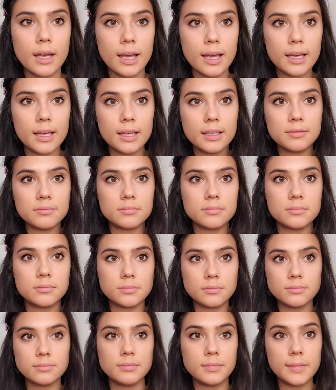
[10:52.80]
And
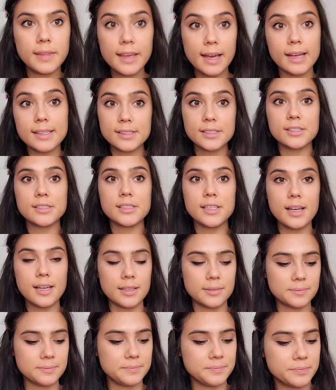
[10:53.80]
the eyes are
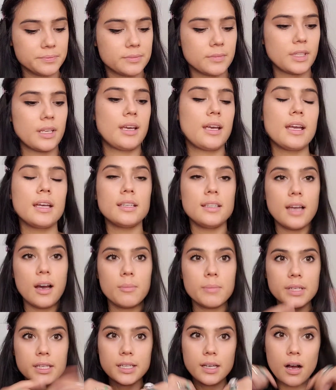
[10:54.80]
done. Now
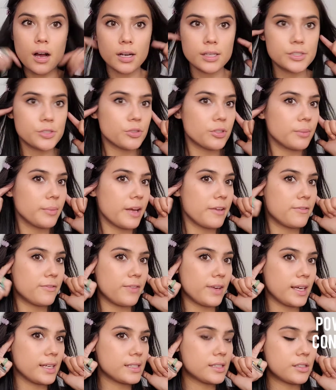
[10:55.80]
I'm going to contour my
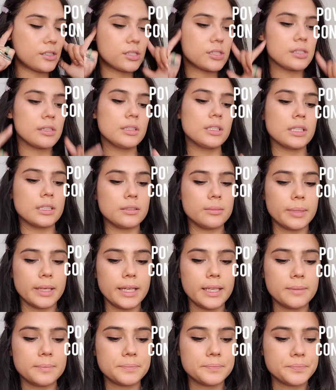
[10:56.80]
face just a little
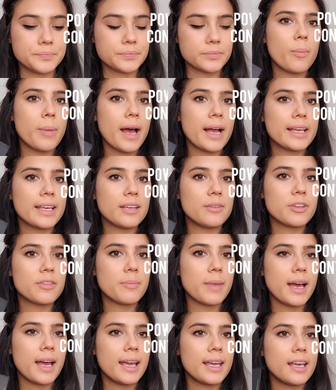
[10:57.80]
bit. Go back in with
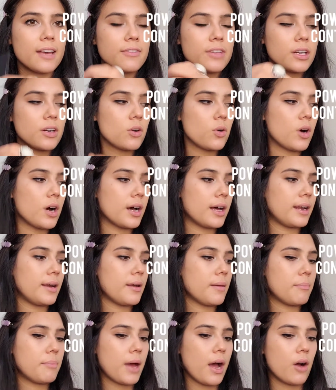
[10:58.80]
my Kevyn
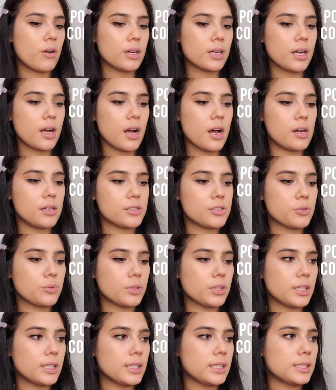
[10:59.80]
Aucoin powder
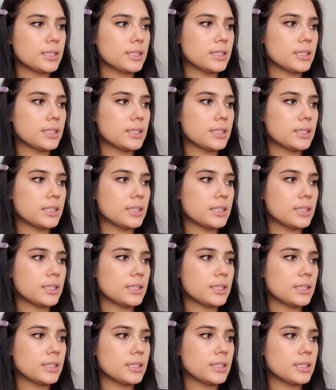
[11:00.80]
contour.